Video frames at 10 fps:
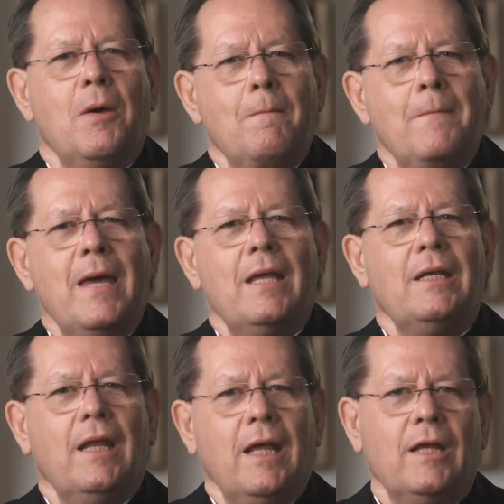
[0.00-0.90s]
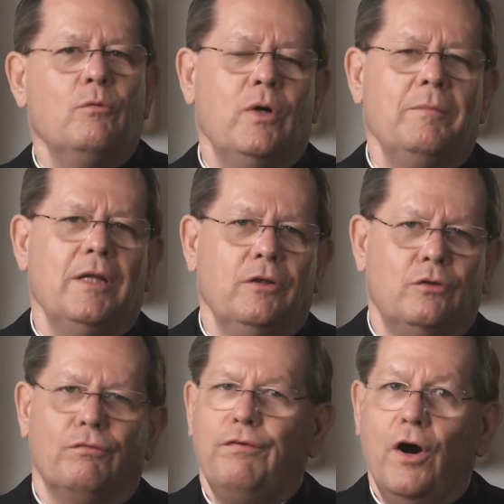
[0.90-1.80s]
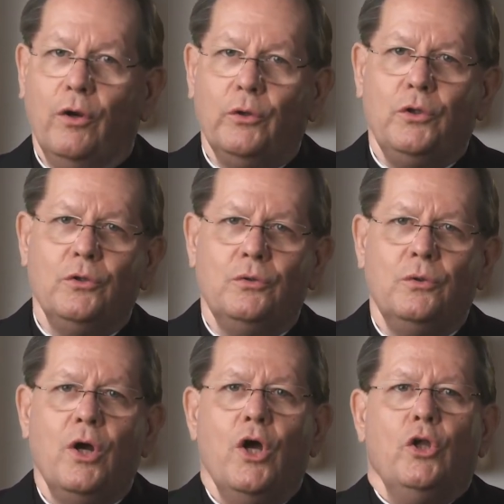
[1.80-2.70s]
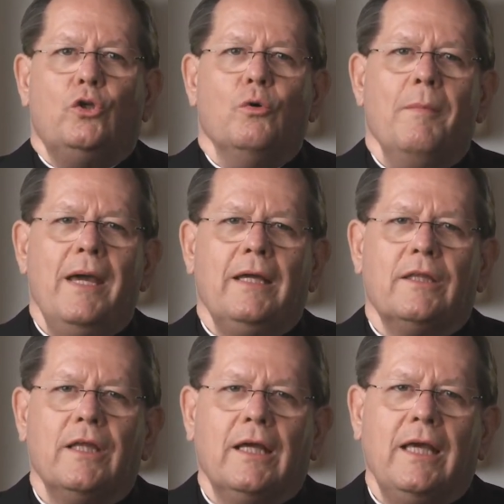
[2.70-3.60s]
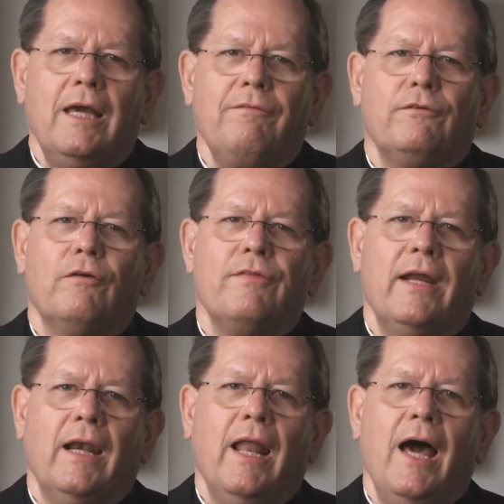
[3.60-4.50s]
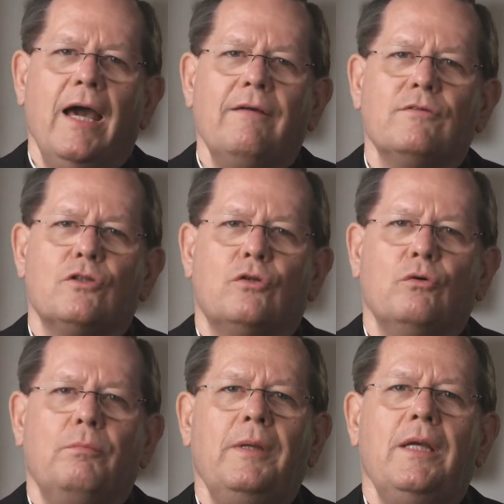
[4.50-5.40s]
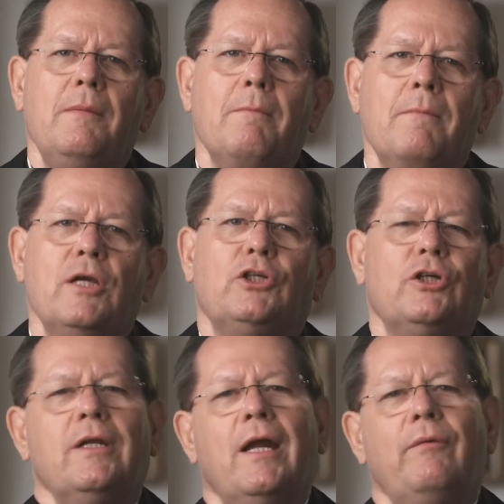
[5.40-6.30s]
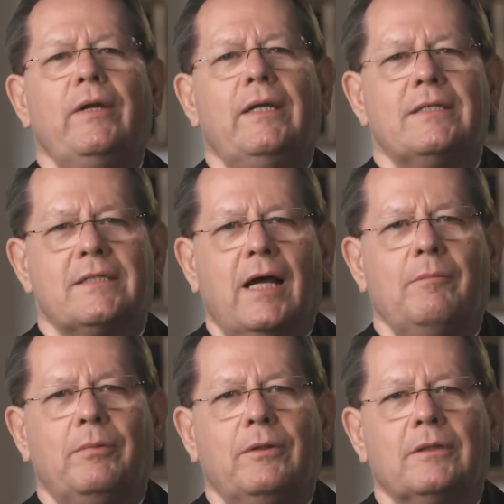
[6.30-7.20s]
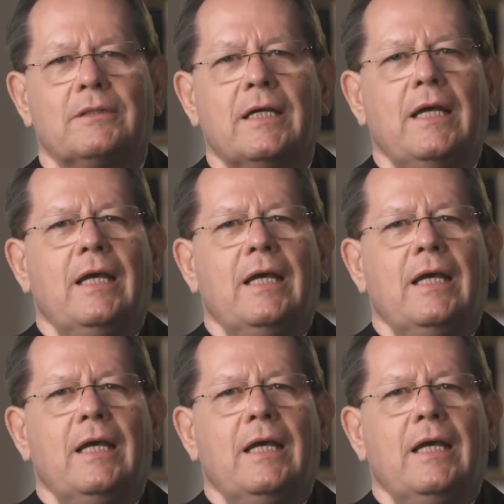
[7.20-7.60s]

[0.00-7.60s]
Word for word: men and women to follow you to make the gift of their lives to be missionary disciples